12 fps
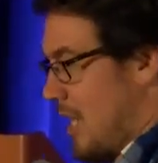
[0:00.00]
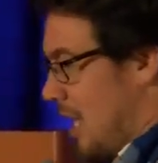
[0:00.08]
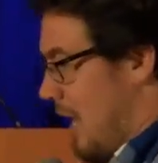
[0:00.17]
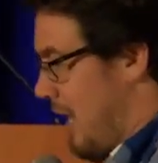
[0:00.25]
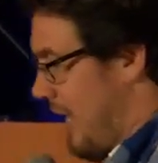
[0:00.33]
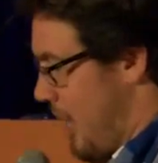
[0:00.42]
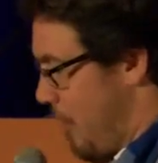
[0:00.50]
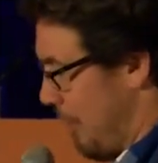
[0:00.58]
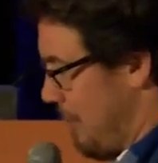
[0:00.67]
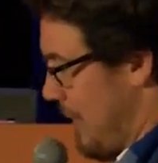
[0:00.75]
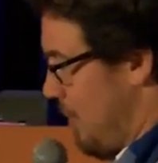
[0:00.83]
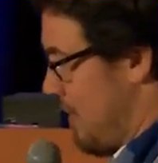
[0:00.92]
uh, and
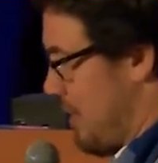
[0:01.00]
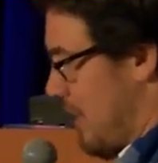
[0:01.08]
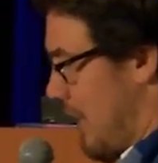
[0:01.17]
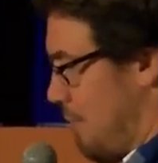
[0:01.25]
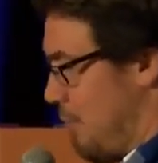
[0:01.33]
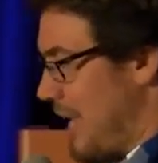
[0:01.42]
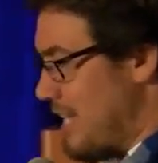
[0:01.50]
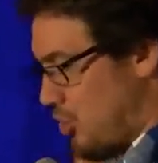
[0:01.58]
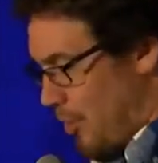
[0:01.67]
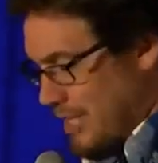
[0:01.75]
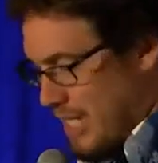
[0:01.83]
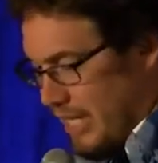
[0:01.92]
helping me with
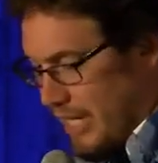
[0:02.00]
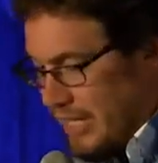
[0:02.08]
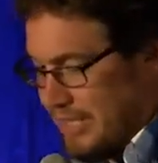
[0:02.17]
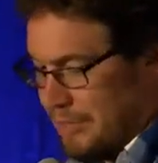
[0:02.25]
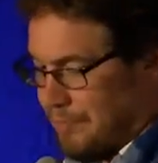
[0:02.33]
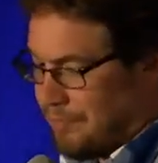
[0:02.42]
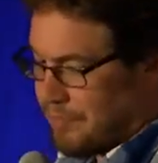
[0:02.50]
brainstorming techniques.